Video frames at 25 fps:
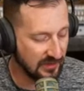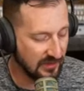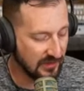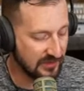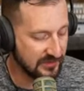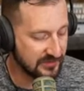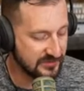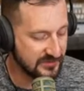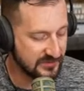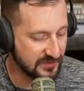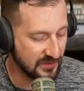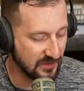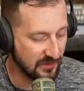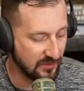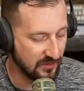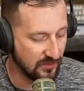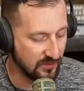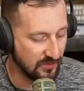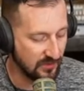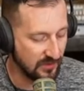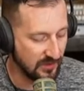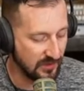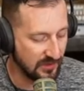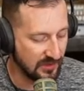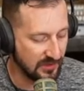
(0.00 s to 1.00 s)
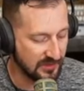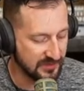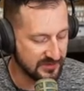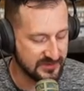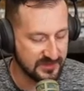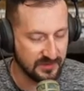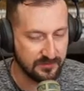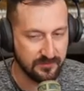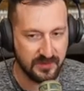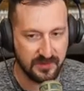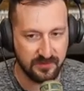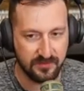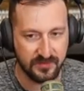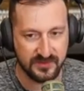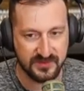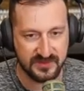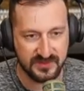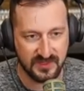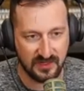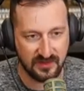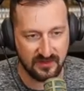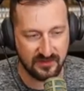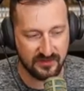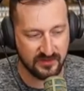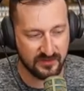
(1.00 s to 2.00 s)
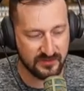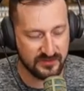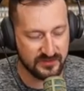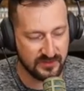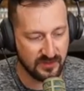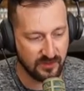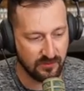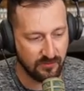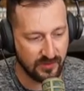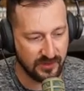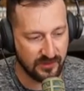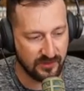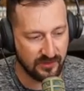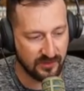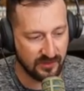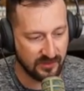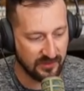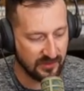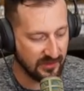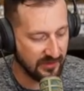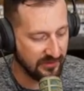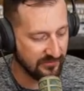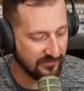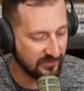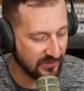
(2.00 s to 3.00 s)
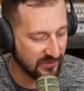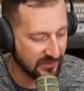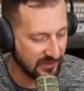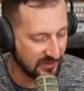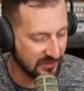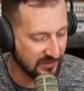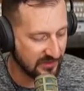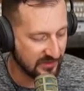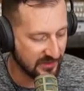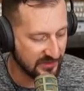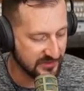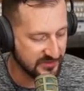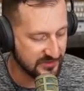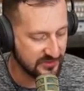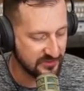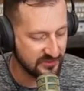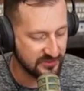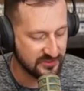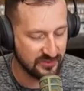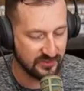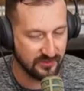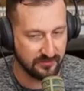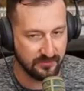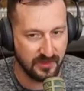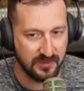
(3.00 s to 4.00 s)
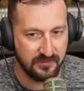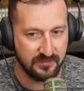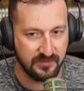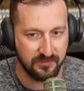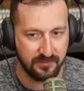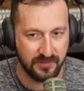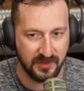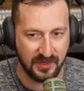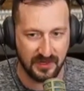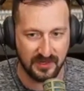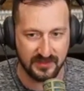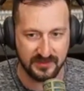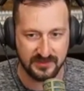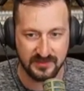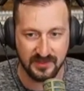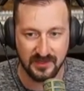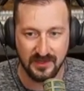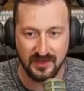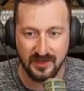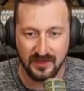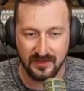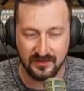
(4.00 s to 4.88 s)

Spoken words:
And so some people say that there's no way you're going to ever get a constitutional amendment passed.